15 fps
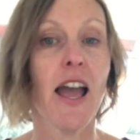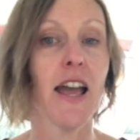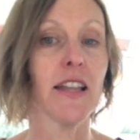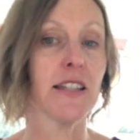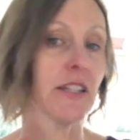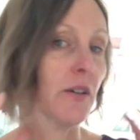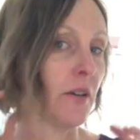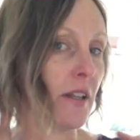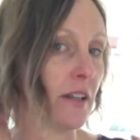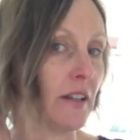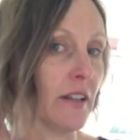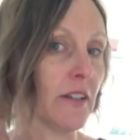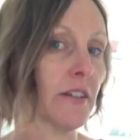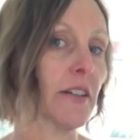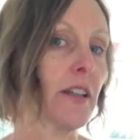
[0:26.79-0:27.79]
And so I
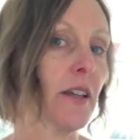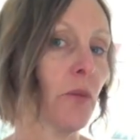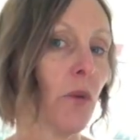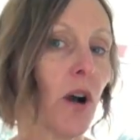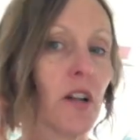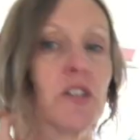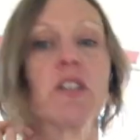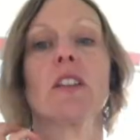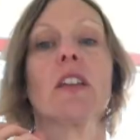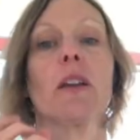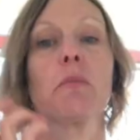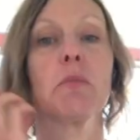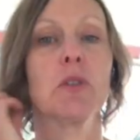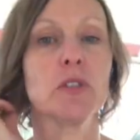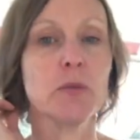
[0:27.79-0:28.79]
literally watched
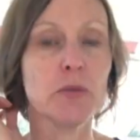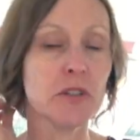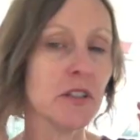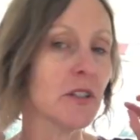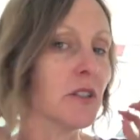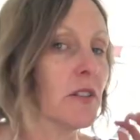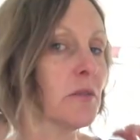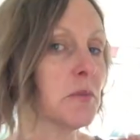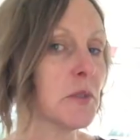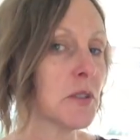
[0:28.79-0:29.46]
like multiple YouTube